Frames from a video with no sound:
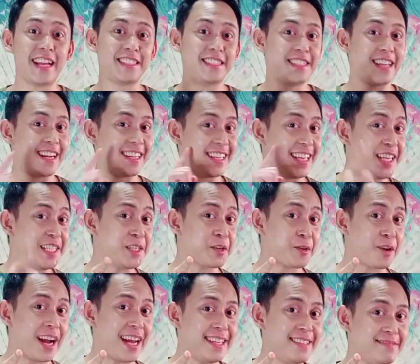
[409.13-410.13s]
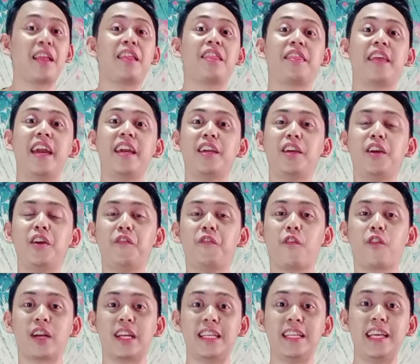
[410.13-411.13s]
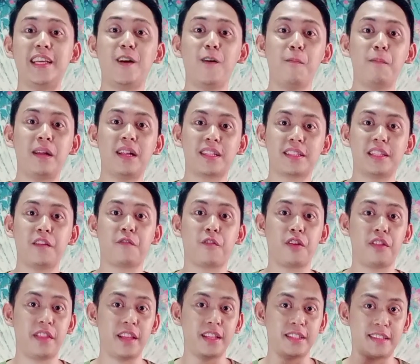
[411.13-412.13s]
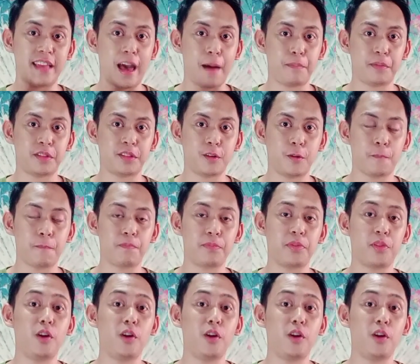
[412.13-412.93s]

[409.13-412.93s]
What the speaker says: It's that easy, right? Thank you for Ynigo Milk Tea for this episode.